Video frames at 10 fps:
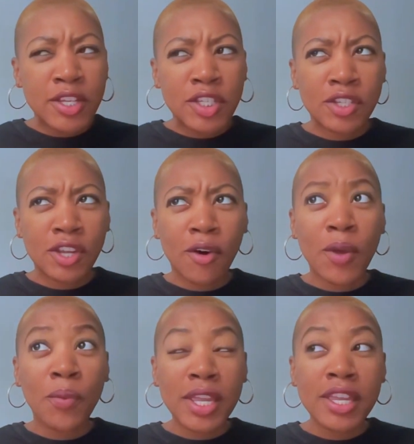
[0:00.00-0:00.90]
So
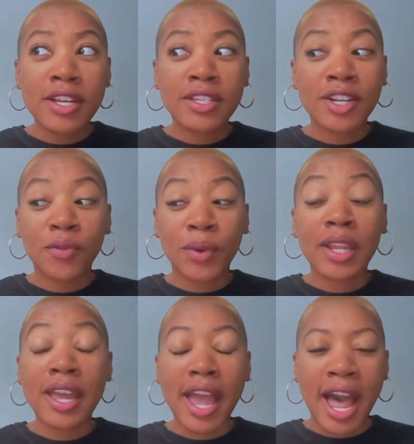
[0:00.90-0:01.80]
it wasn't until
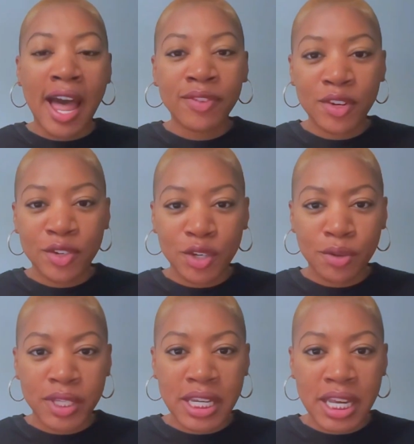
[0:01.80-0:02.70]
really after
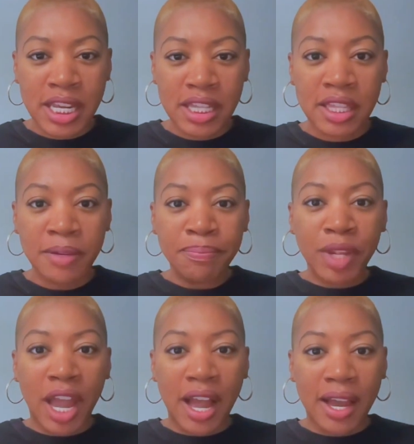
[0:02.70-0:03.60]
Juneteenth
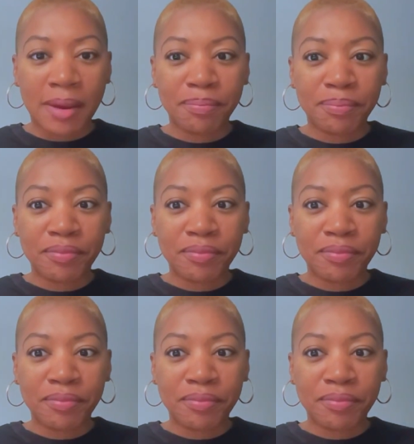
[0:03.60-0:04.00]
um, right.